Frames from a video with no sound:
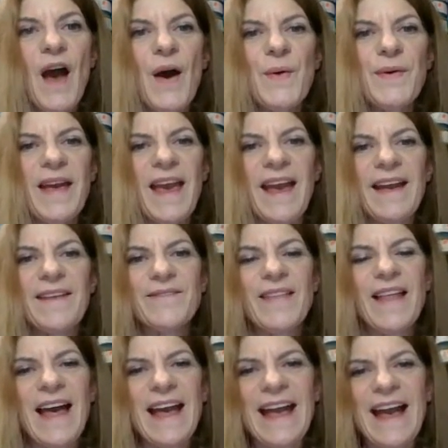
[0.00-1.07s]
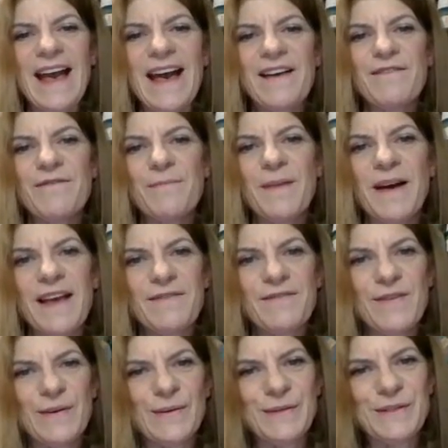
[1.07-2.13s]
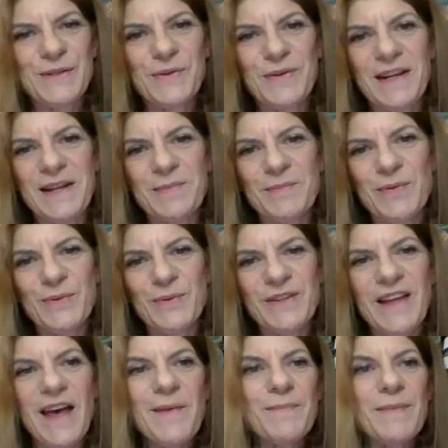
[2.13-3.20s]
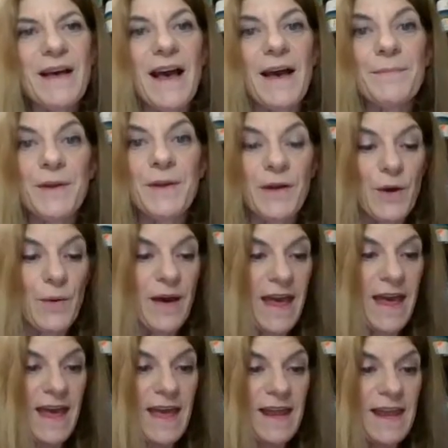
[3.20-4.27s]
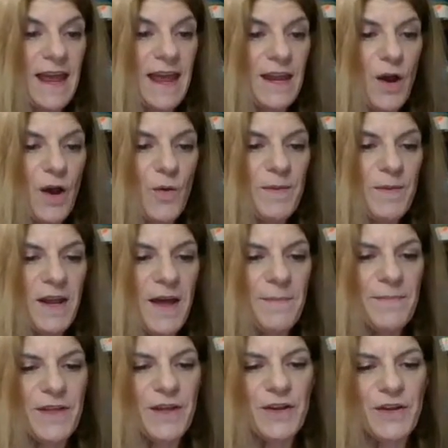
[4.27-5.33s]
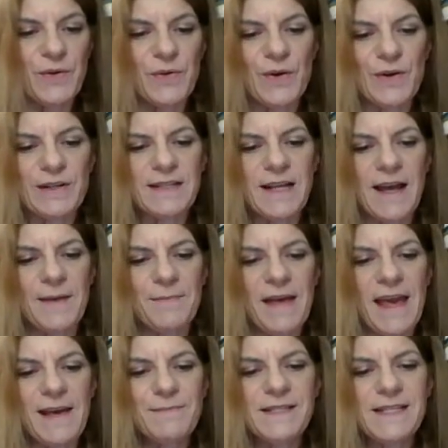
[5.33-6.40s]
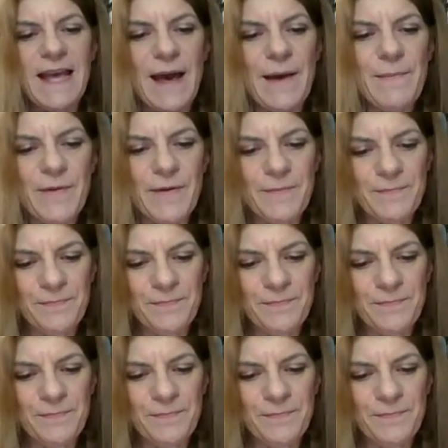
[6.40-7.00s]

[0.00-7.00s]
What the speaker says: Okay, I have my phone screen pulled up. I'm going to go ahead and open up the New York Times Games app.